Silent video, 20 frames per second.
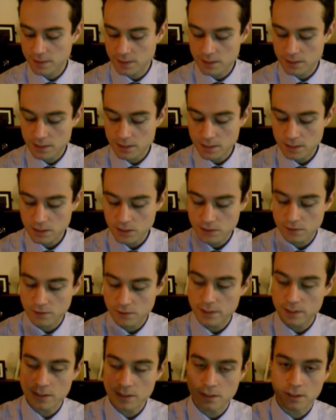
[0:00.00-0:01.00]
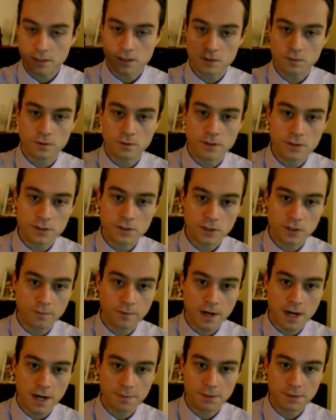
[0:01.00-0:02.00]
in C is 36, whereas you could
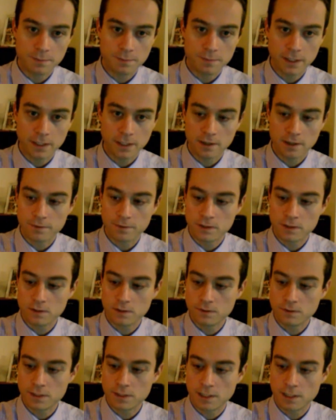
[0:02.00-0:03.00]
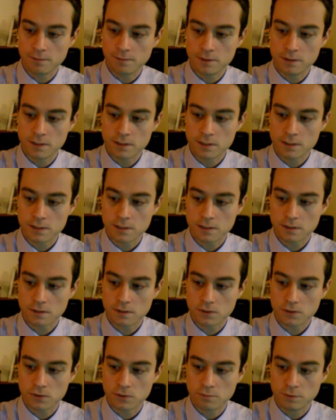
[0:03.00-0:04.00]
probably pick up a huge tub of this
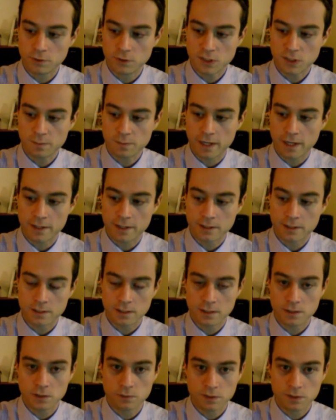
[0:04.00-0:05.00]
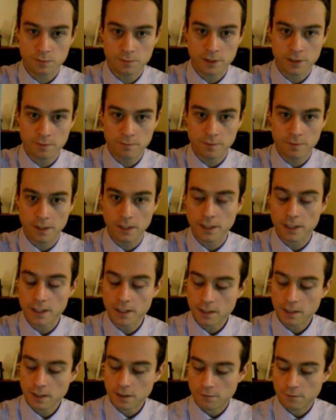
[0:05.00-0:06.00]
True Blue Spa. You can see this one's pretty big,
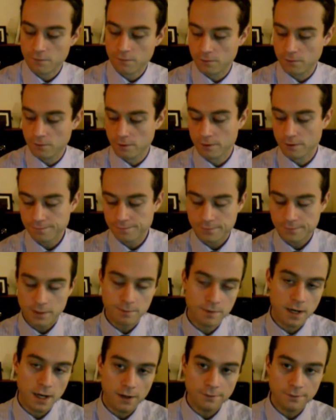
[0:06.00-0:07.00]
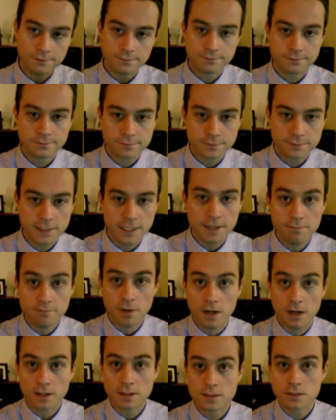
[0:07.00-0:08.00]
for about
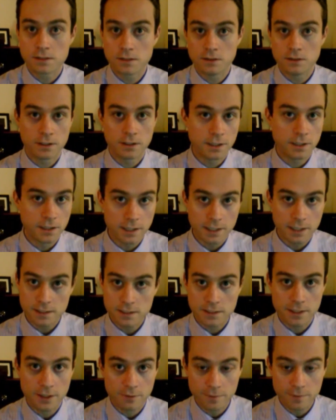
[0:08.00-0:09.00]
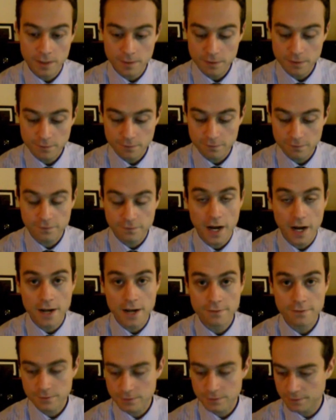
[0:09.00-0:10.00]
$10. You could get it on sale maybe for
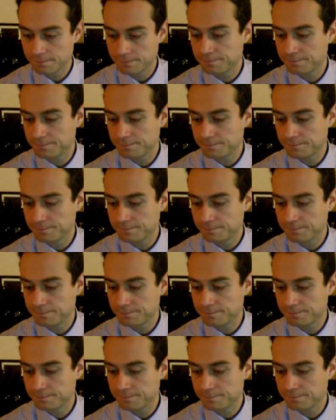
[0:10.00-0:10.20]
$5. So.